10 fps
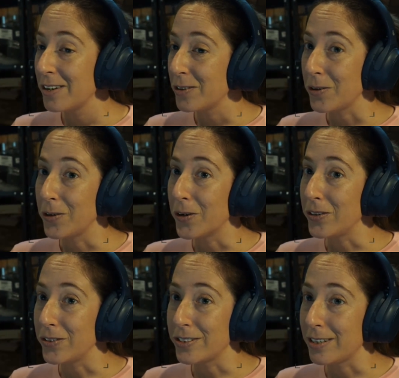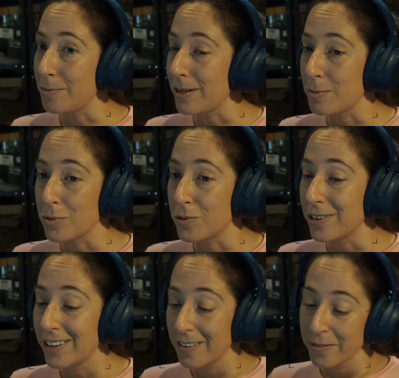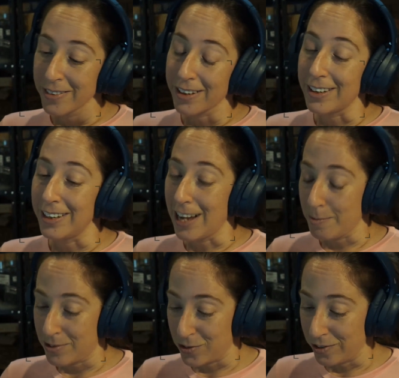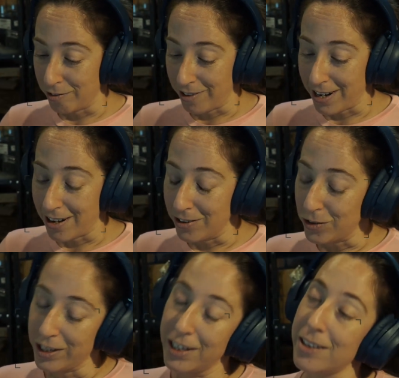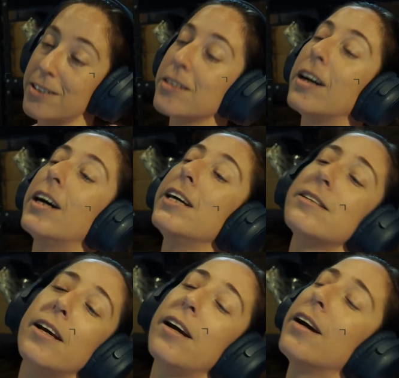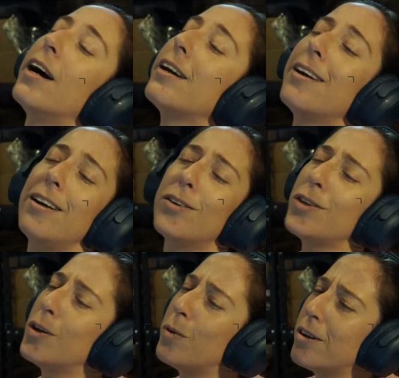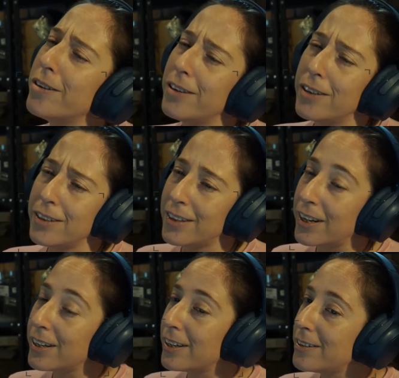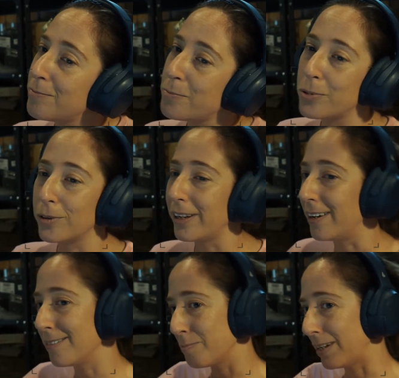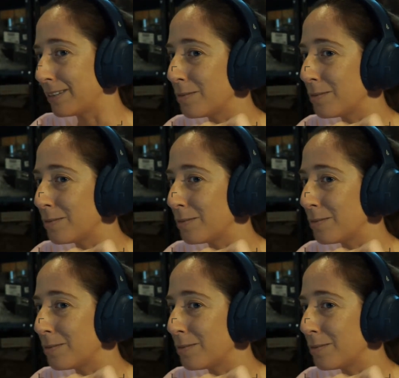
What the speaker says: you see people collapsed on the ground, looking at the sky, saying, I cannot go on. And I pull out my little